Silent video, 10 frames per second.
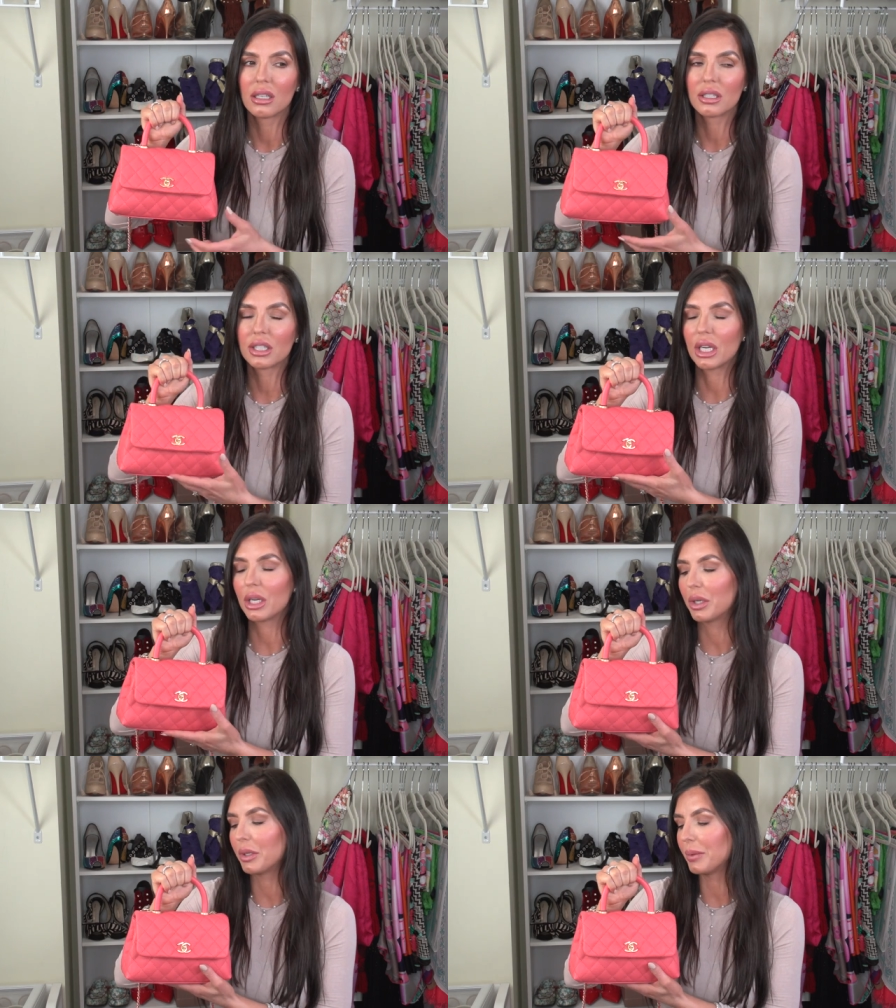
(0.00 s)

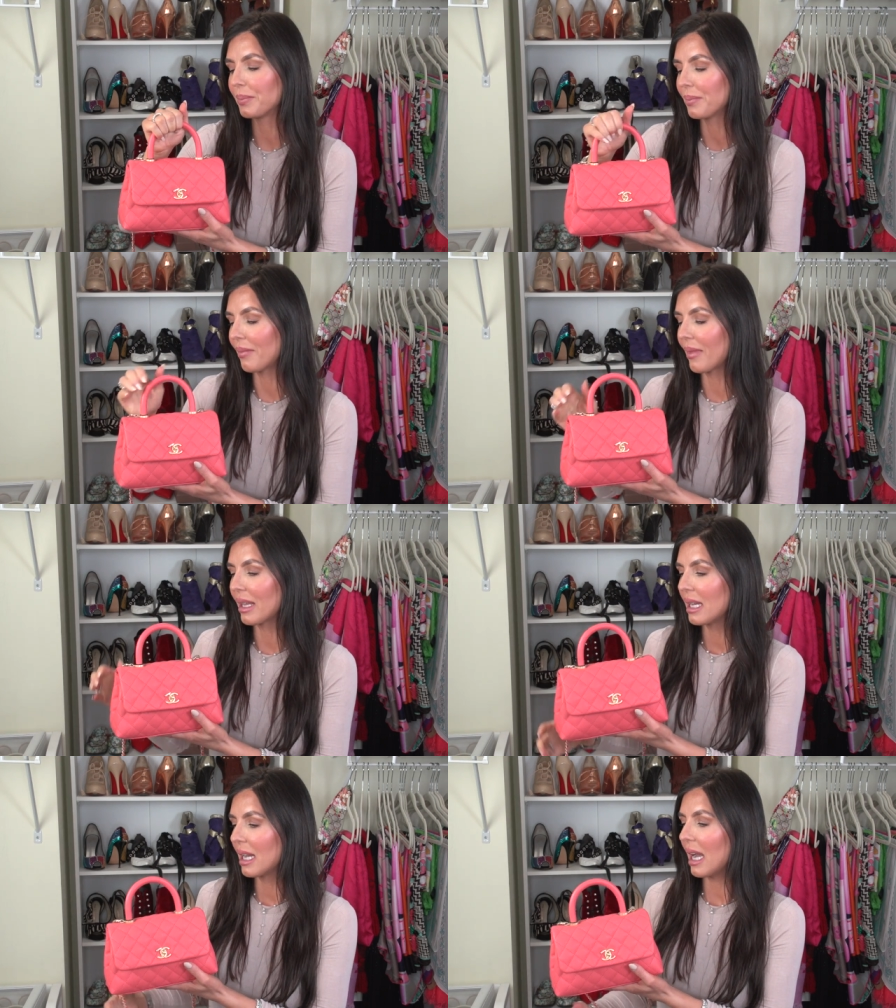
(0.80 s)
So
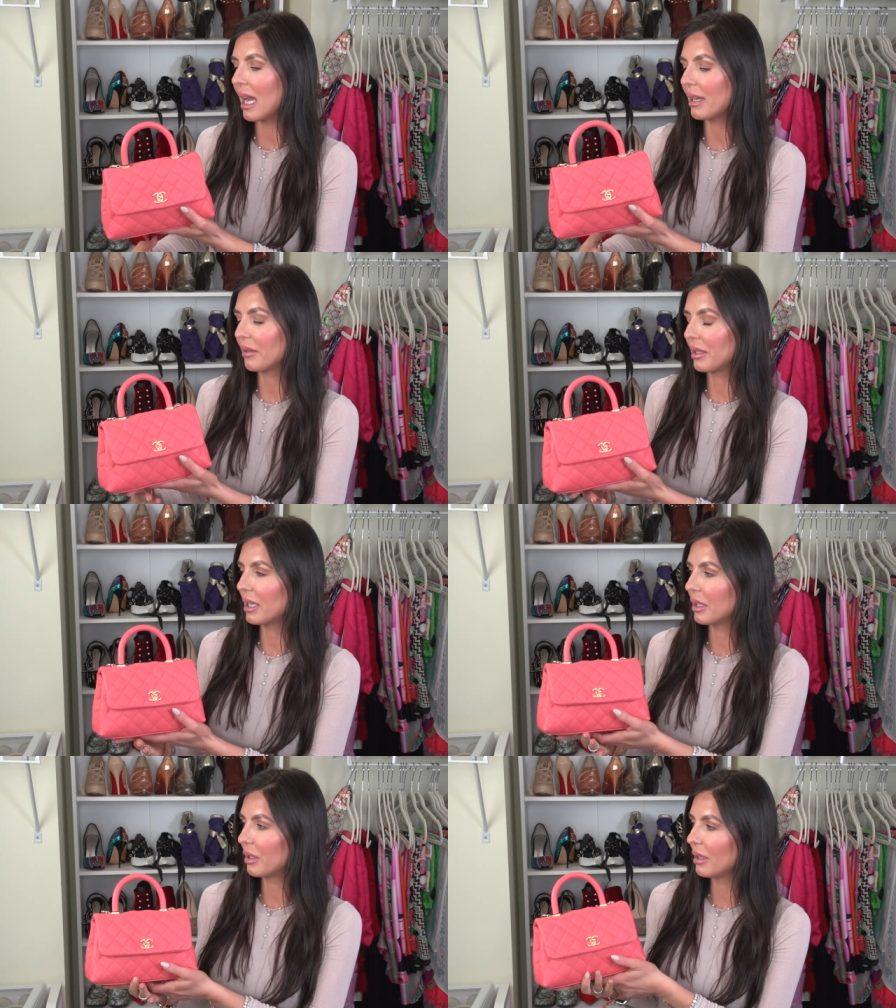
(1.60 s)
I don't
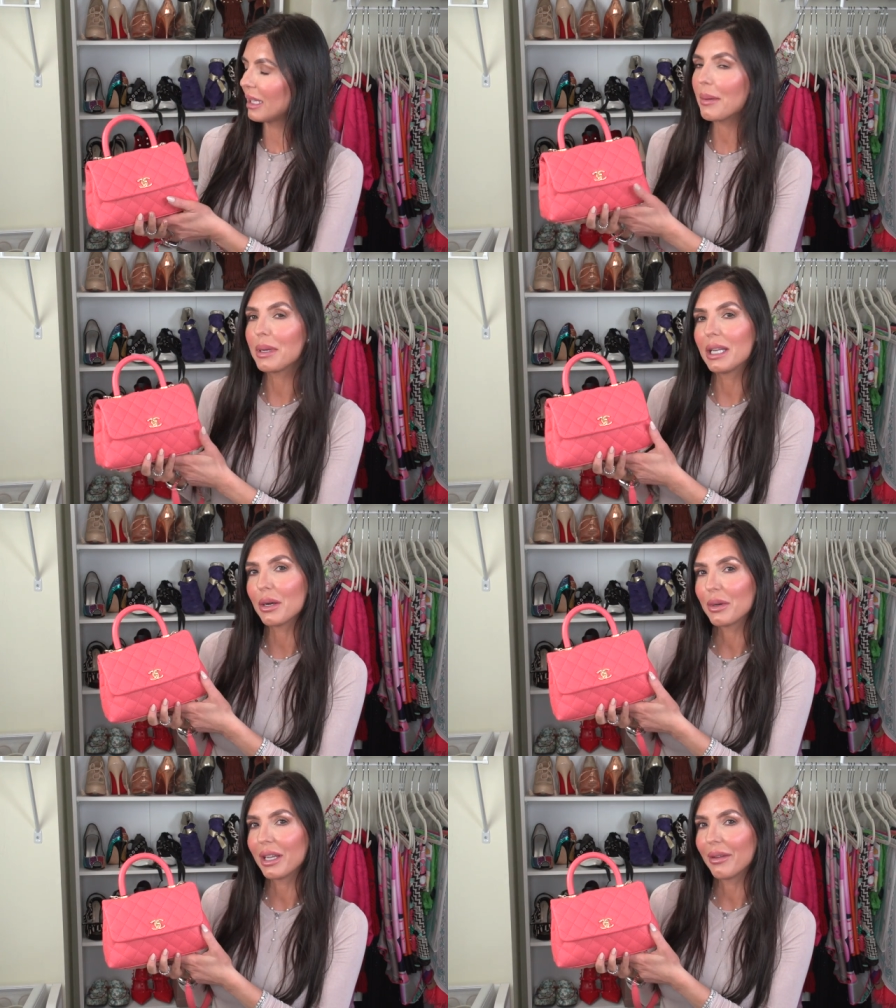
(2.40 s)
know. Let me
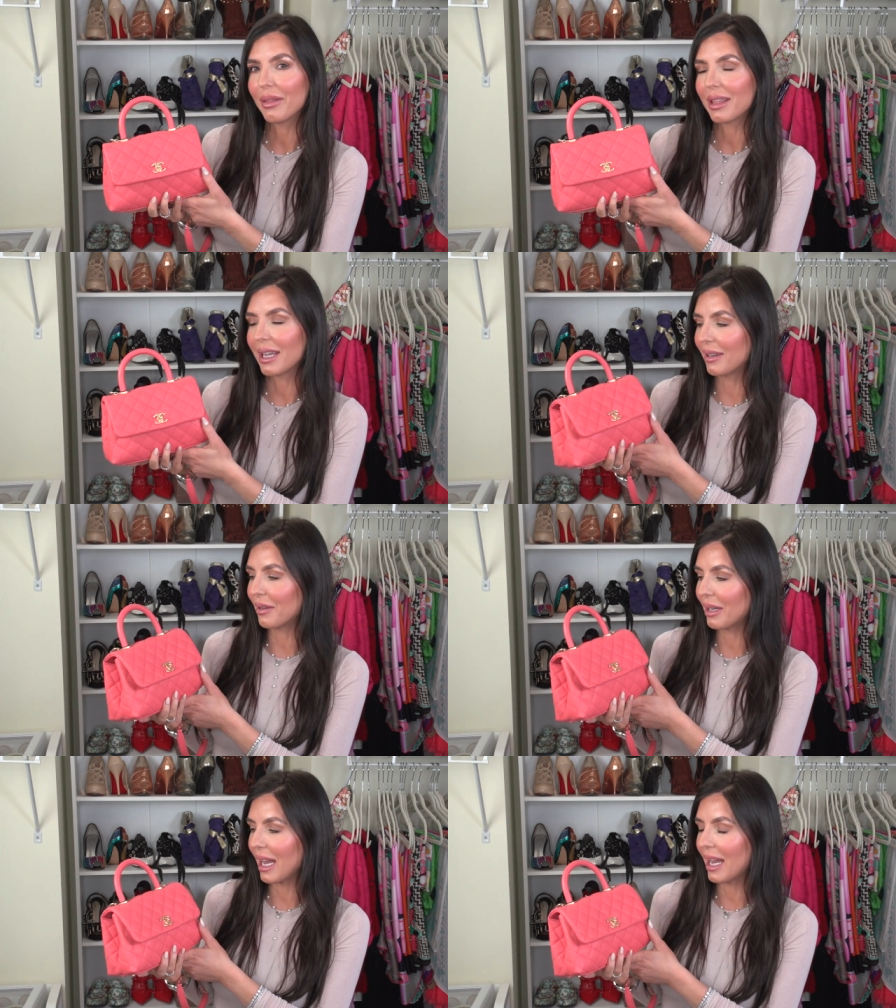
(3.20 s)
know what you think,
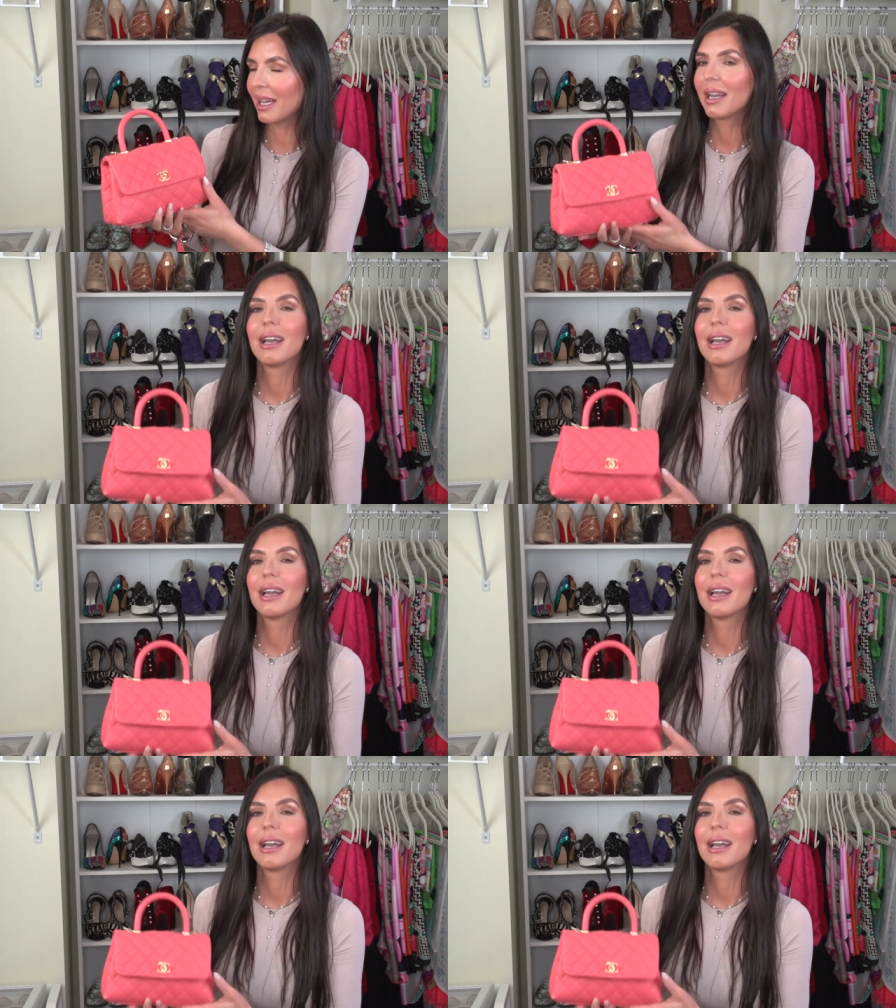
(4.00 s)
okay?